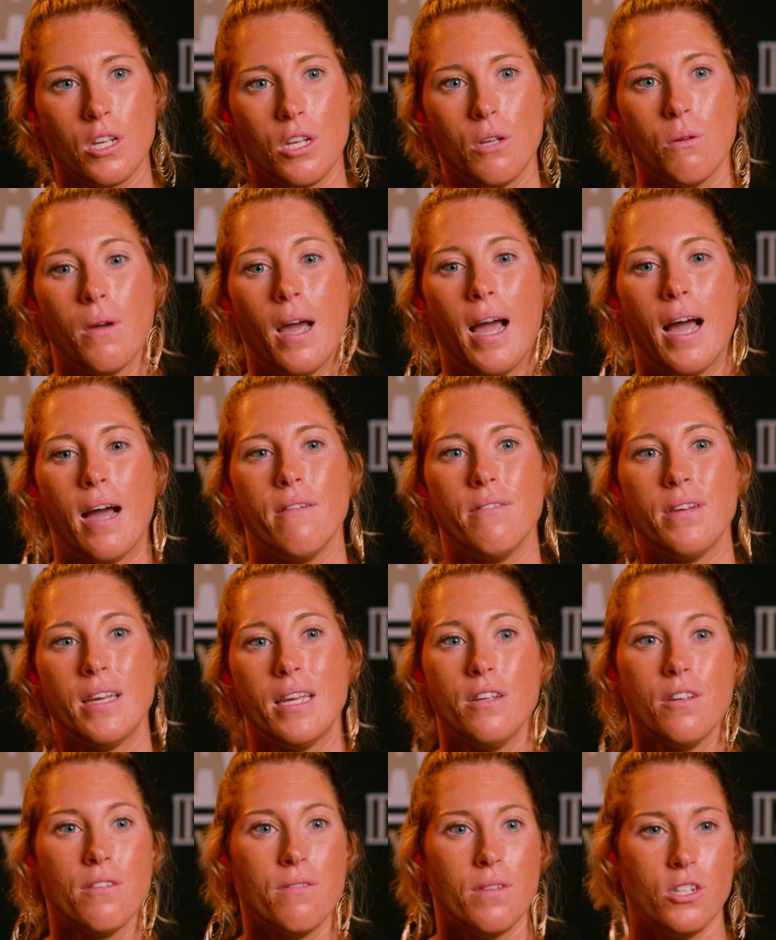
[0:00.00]
you have
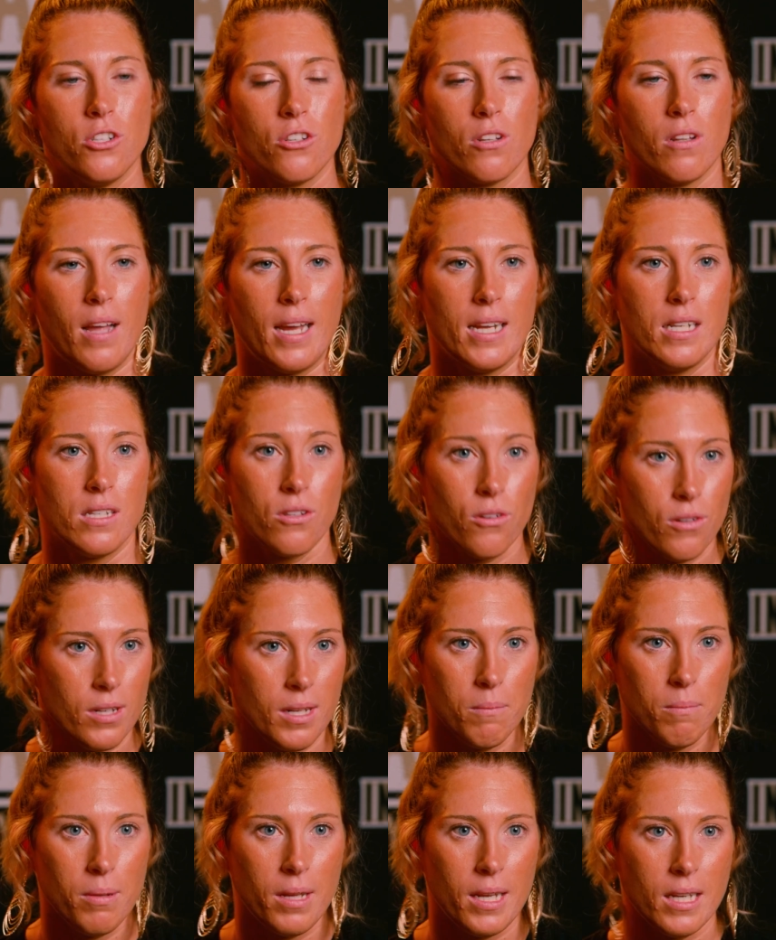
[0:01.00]
individualized
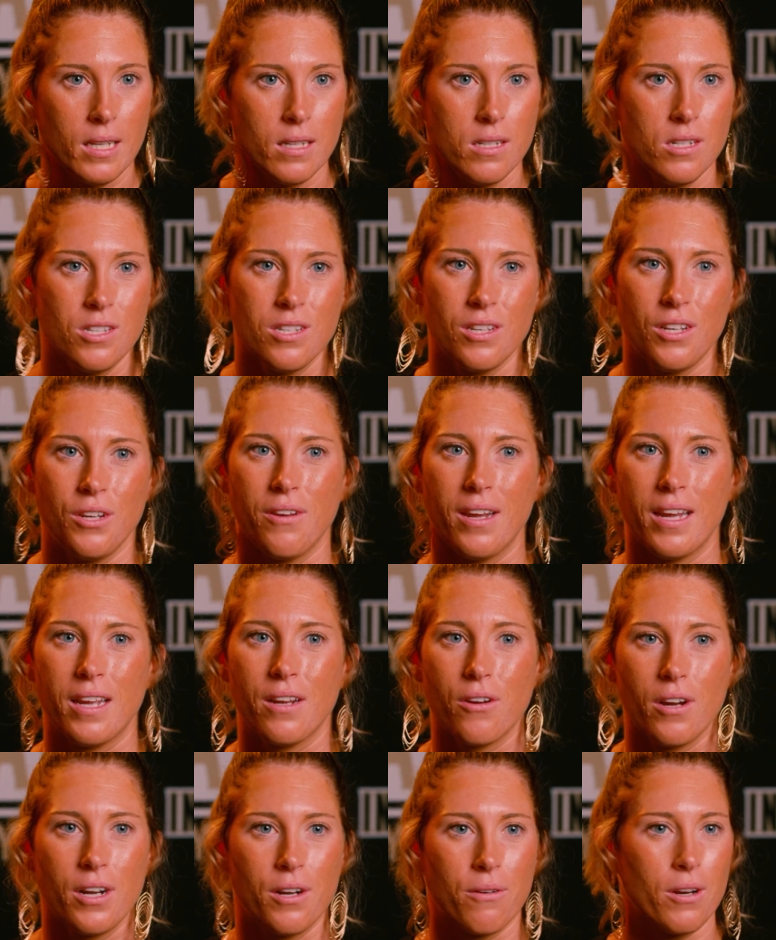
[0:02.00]
learning plans, you
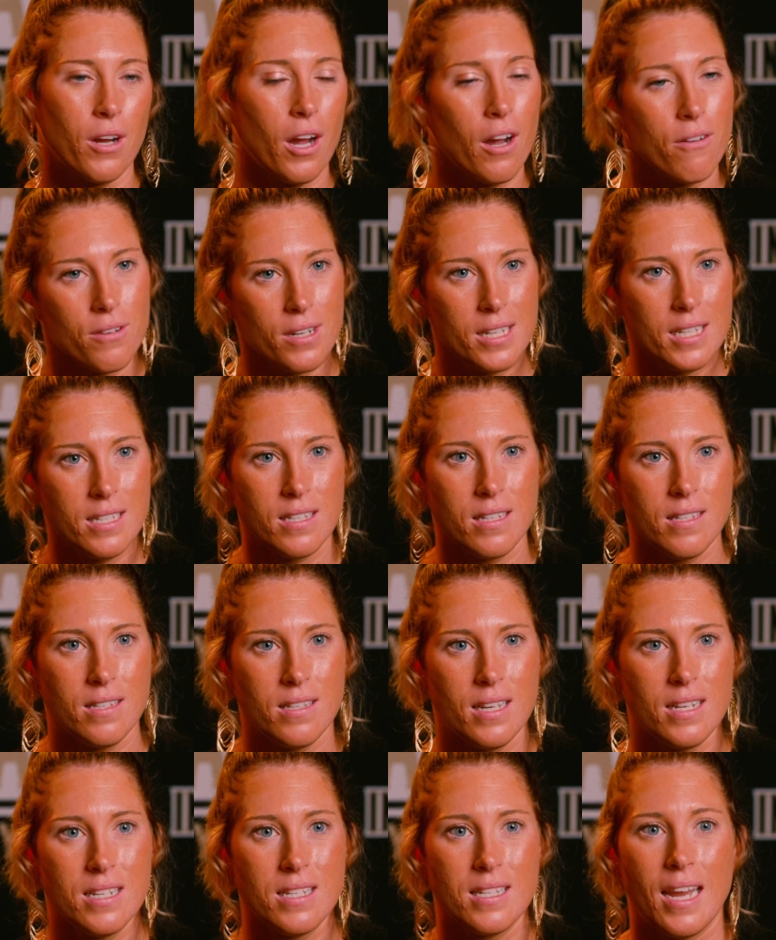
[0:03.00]
get credit recovery
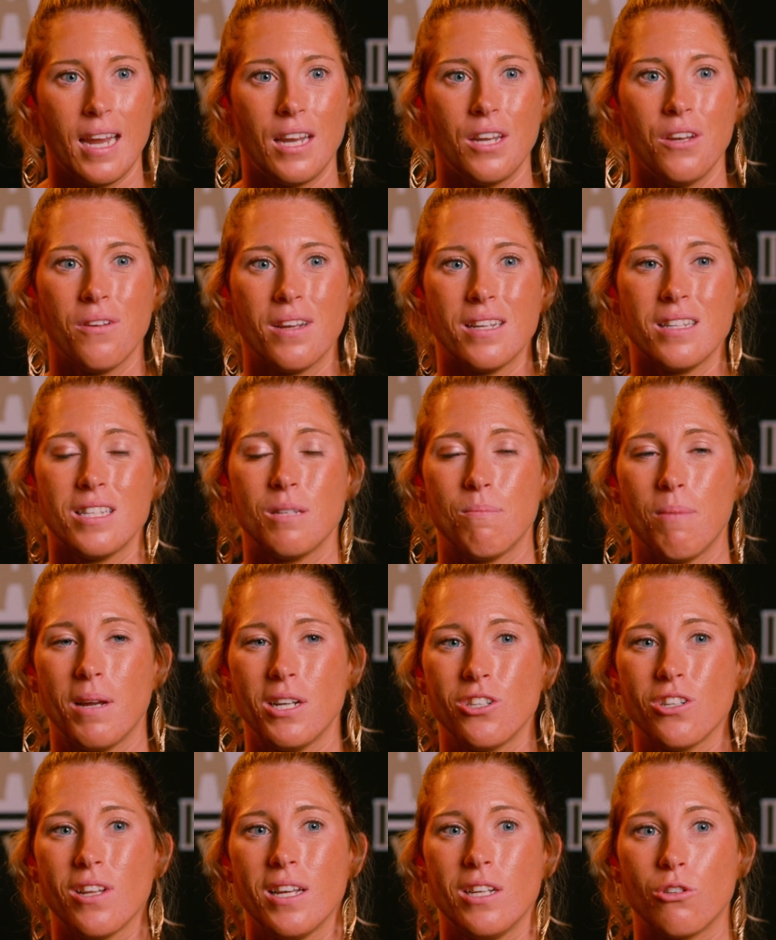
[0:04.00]
assistance, and you get a
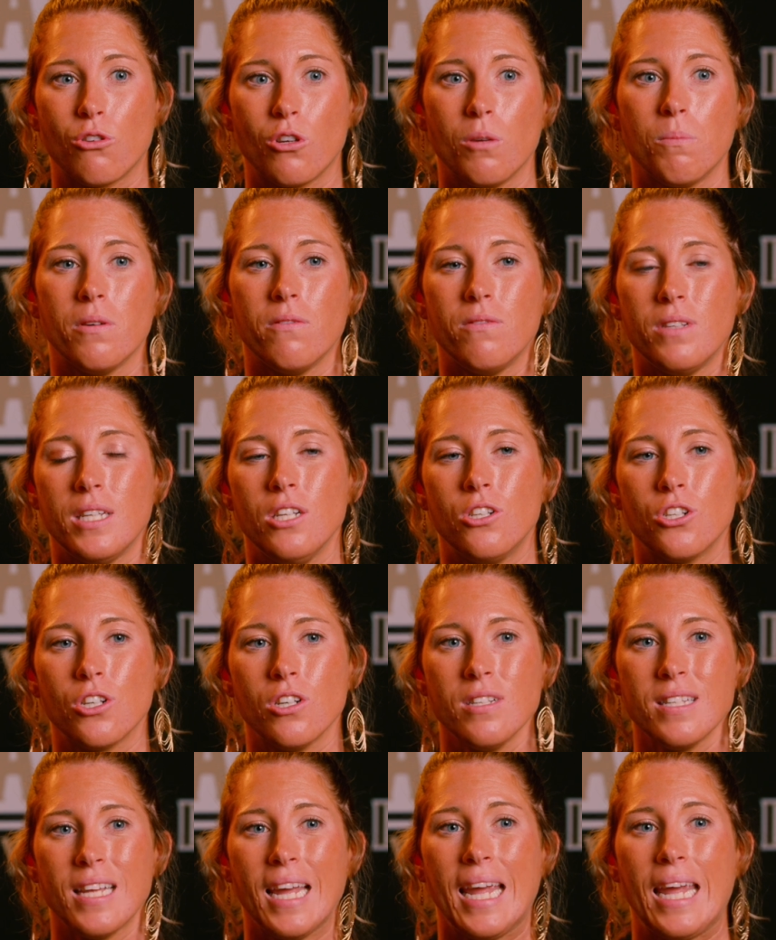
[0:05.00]
specialized group of
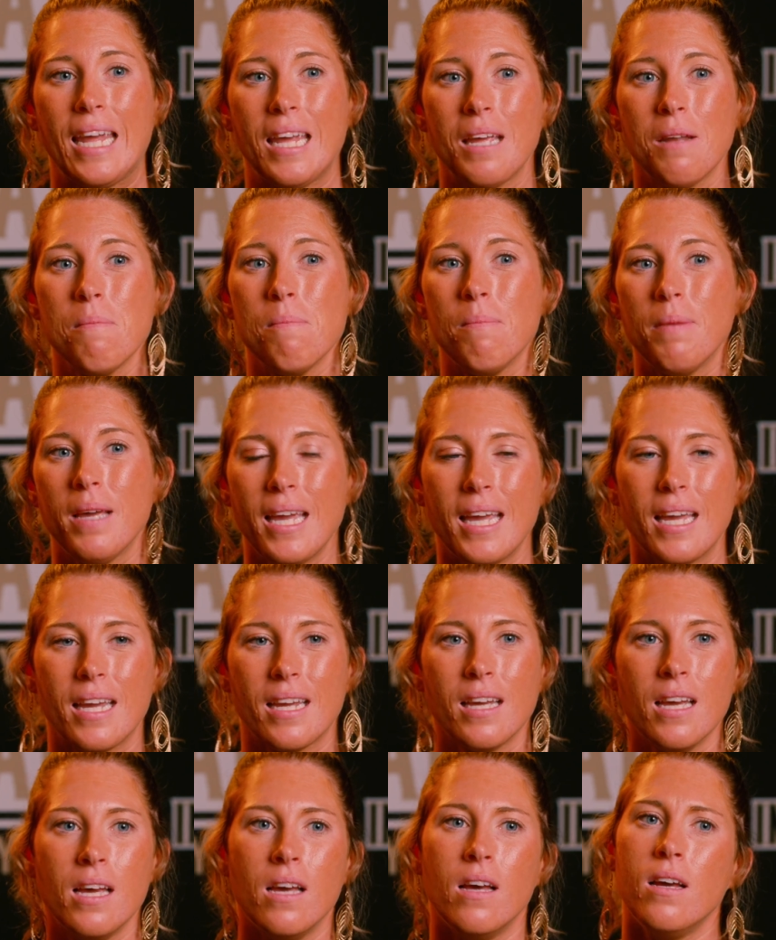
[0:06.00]
teachers
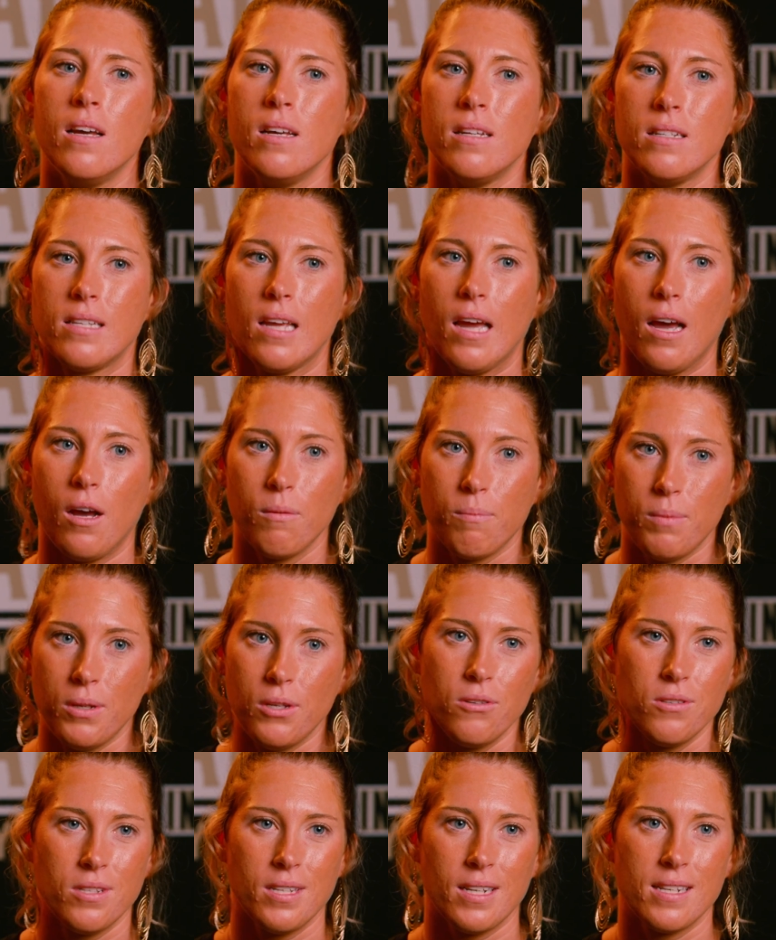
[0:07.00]
hand-picked to help
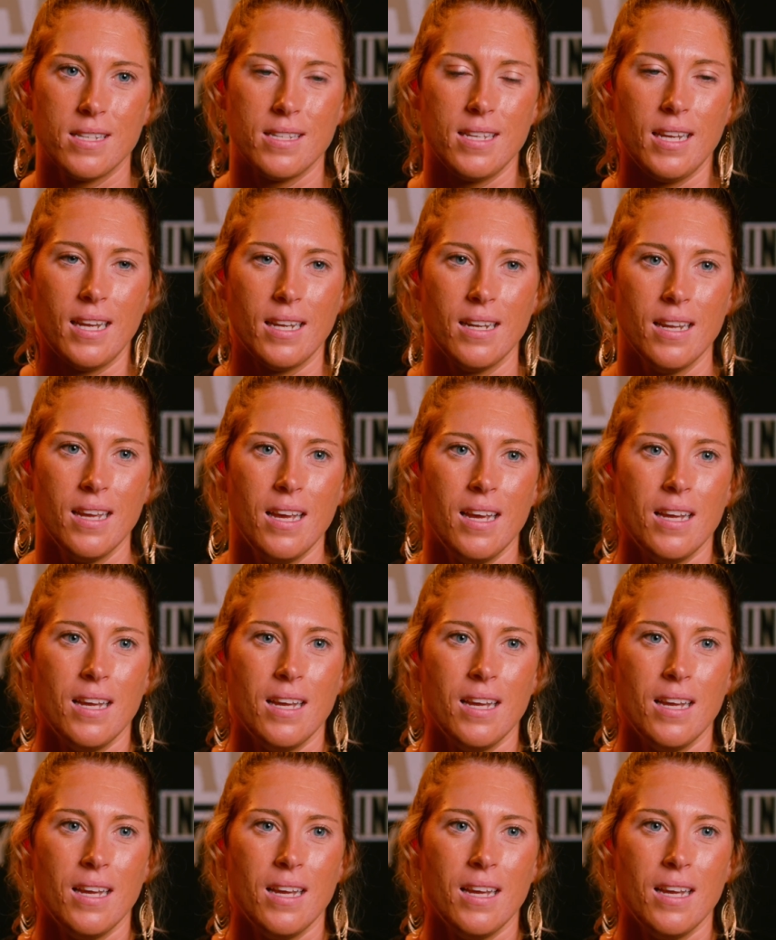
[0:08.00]
you succeed.